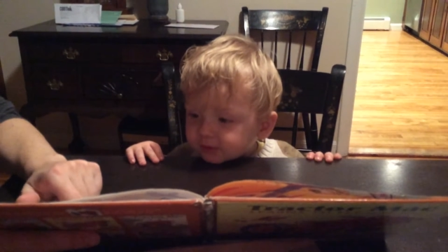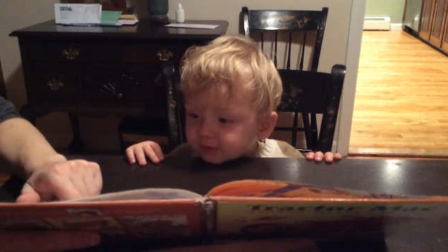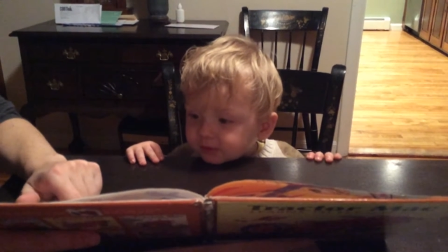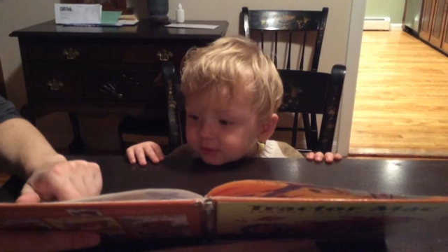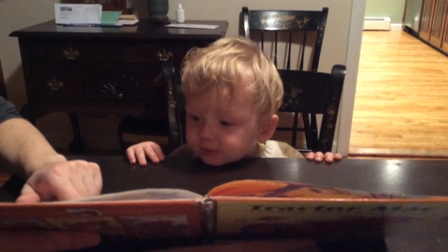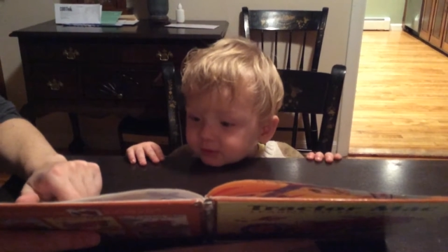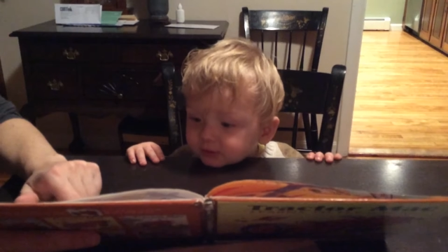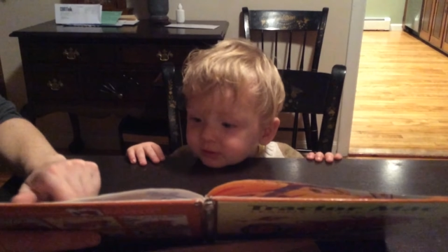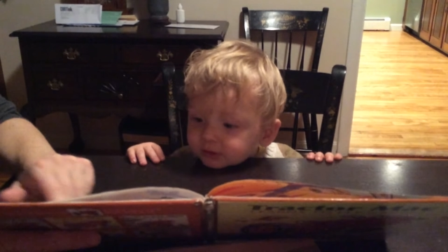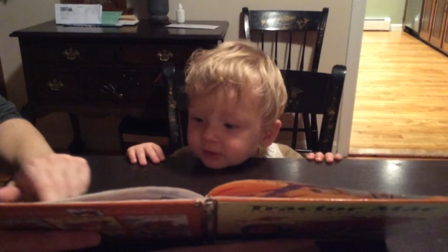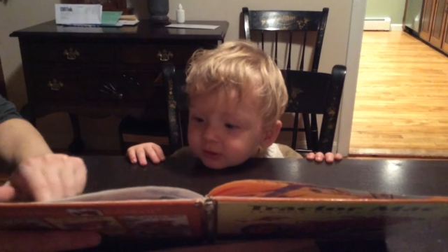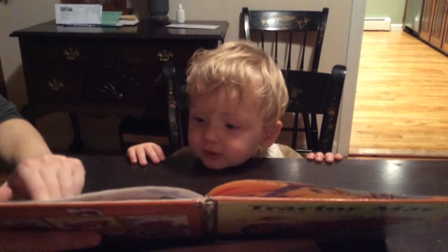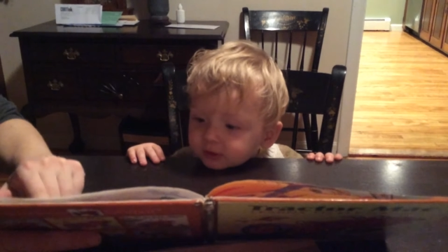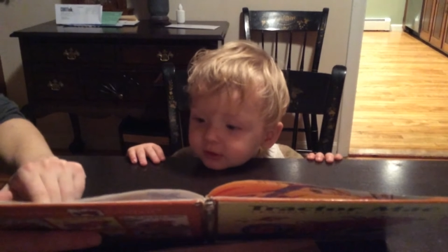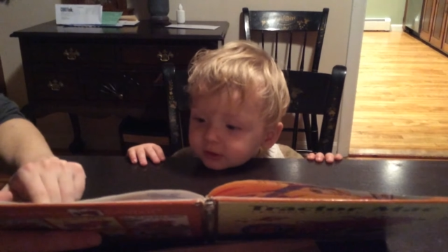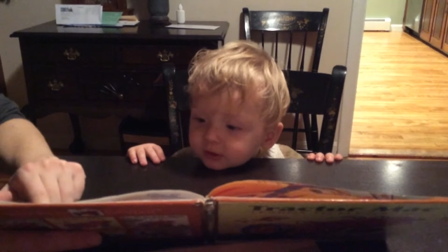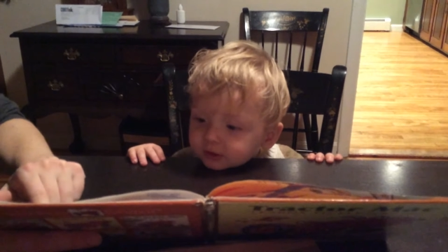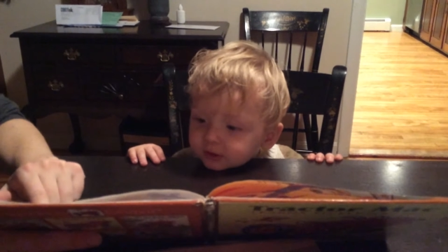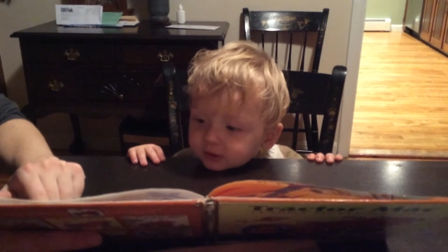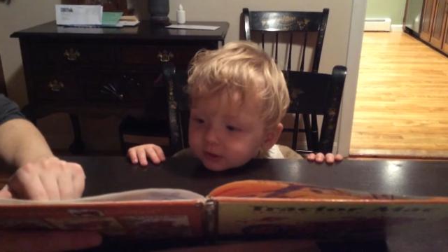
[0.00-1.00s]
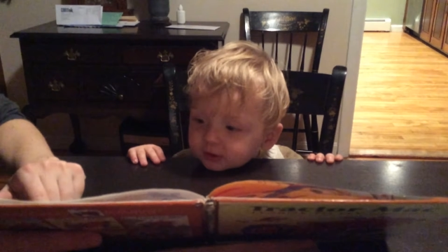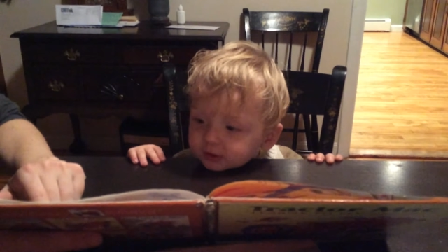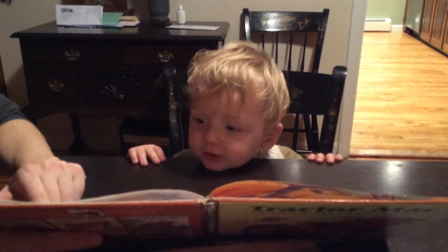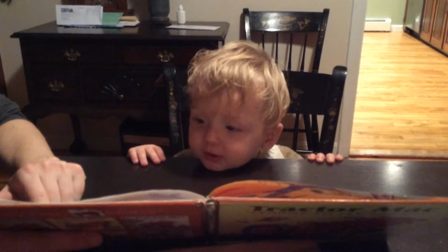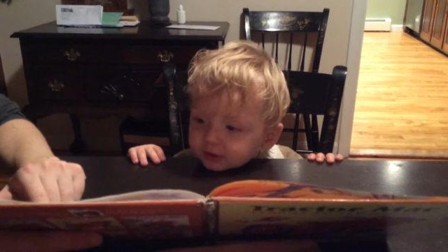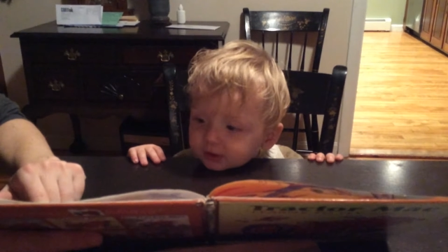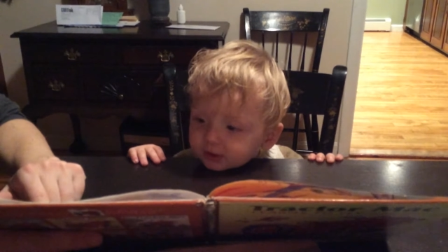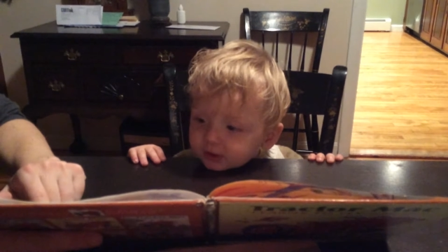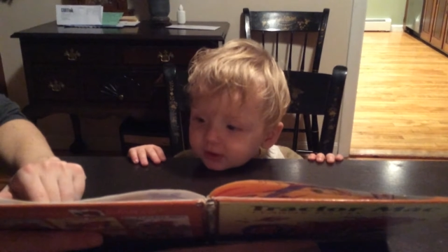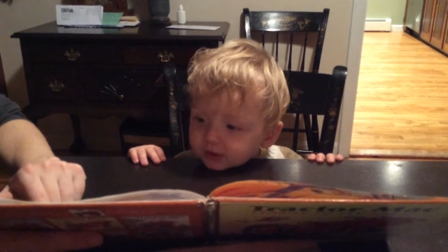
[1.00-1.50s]
Yeah.
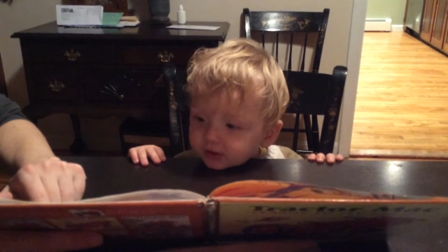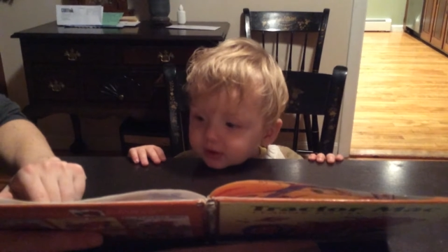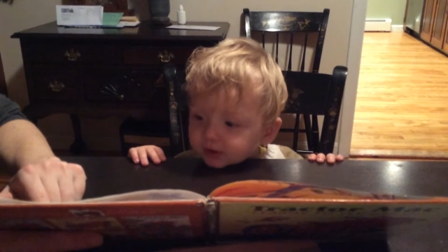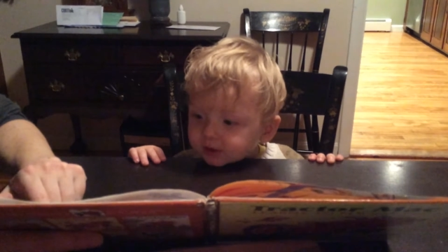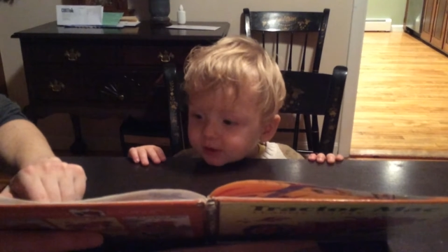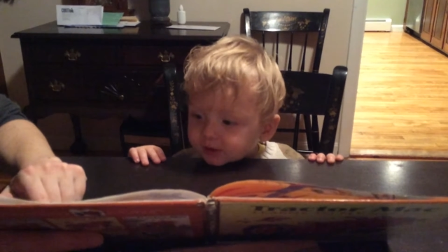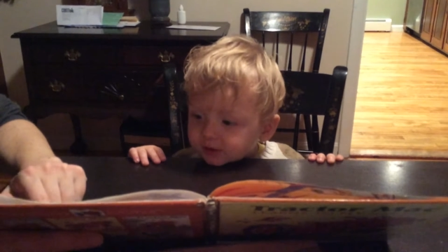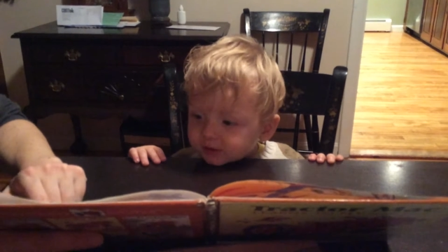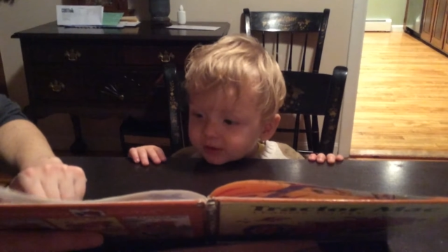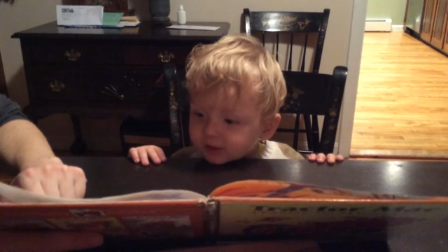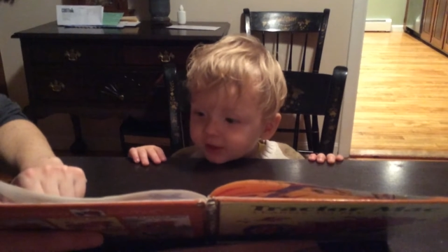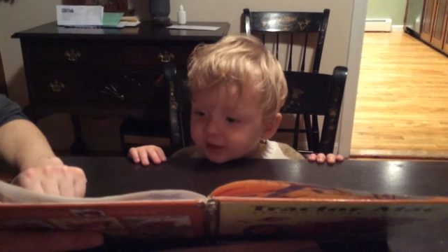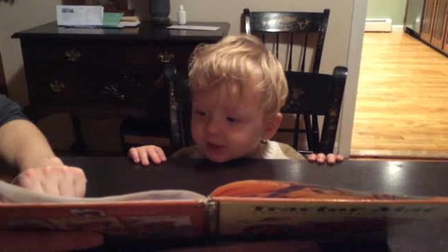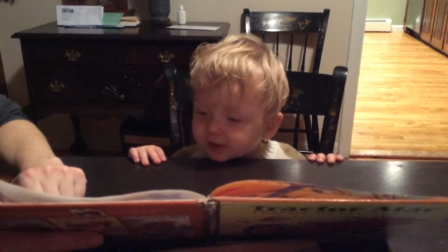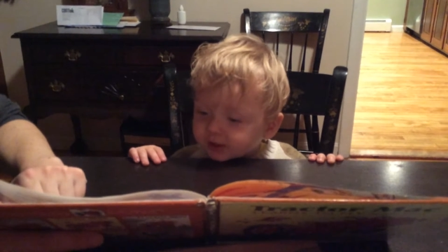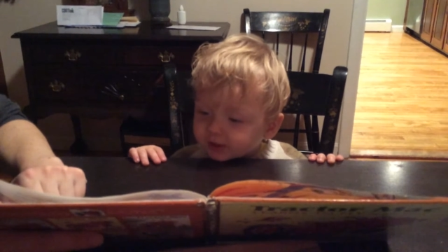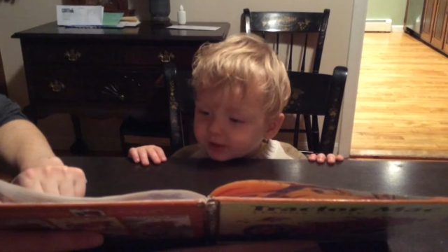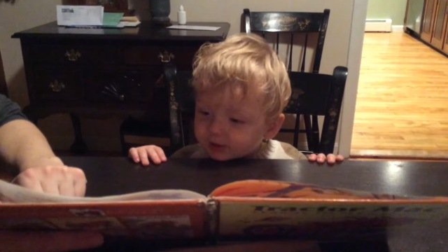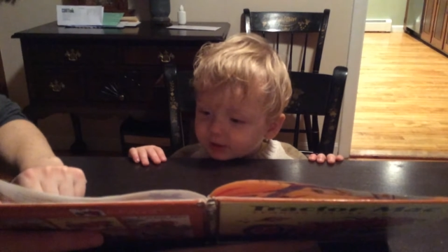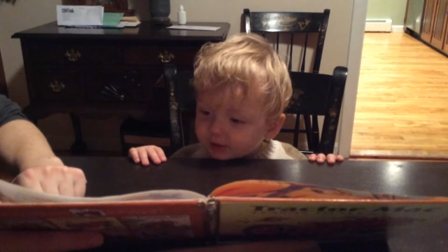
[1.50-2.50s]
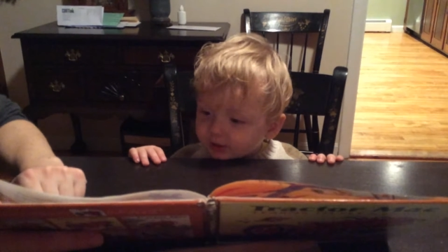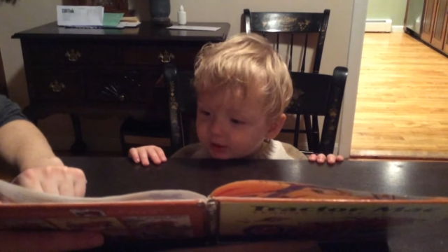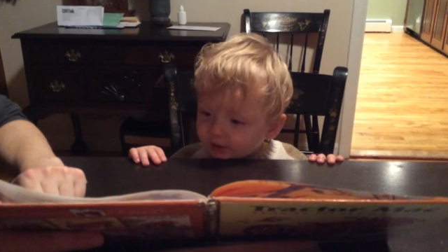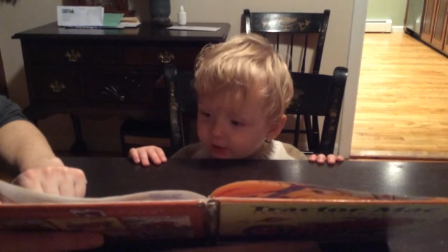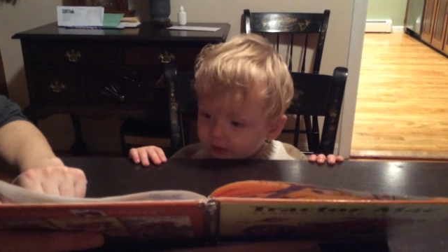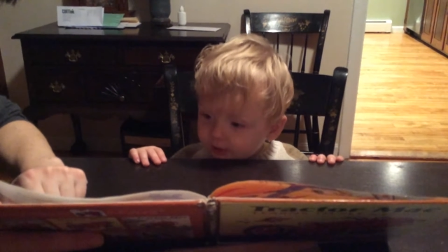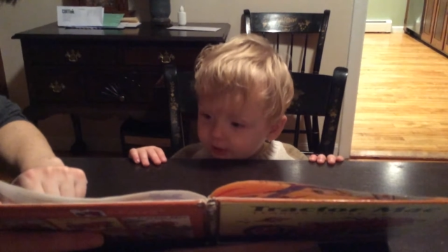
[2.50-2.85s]
A yellow bird,